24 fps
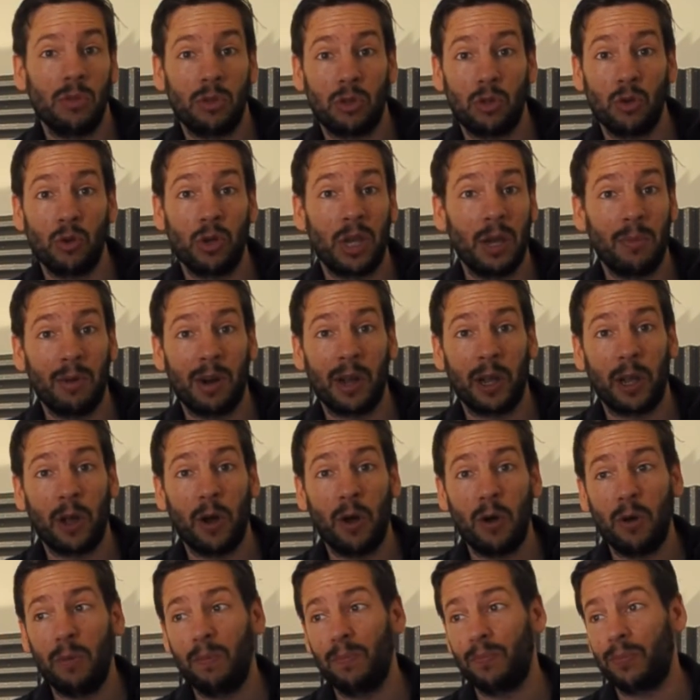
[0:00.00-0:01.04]
Do give it a
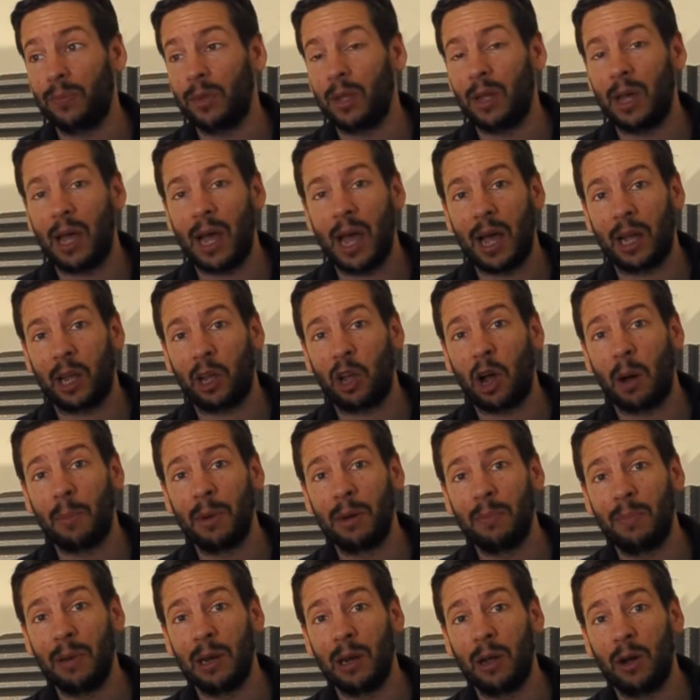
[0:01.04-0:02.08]
go.
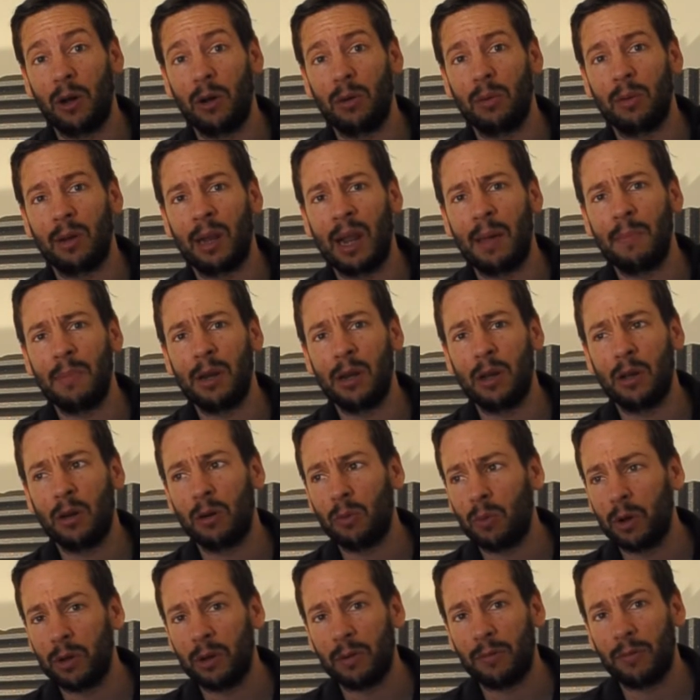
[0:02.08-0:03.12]
Comment below, let me know
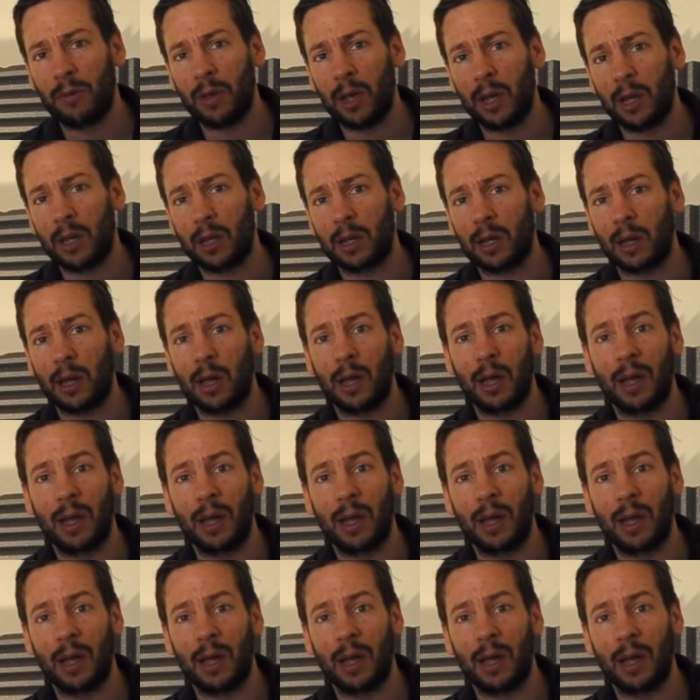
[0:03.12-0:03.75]
what you think.